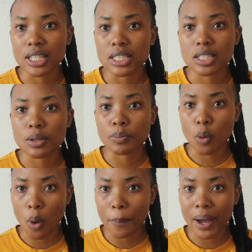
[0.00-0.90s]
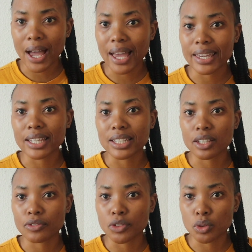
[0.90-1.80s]
is proper, I can
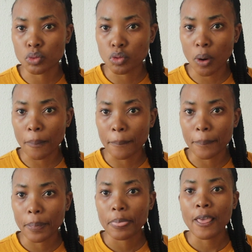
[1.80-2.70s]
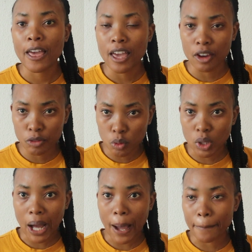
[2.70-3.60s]
give you from a
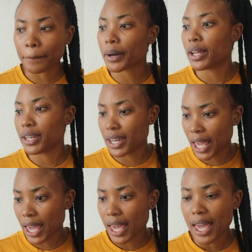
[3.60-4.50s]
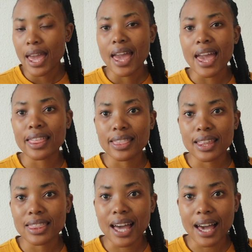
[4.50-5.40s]
full cup, ne? And
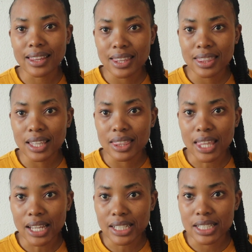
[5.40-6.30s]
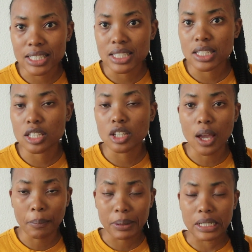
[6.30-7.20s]
then the other thing that is
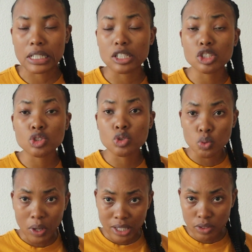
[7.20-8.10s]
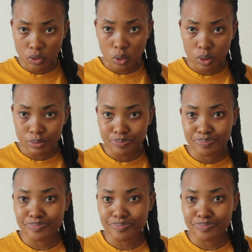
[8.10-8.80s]
a bit stressful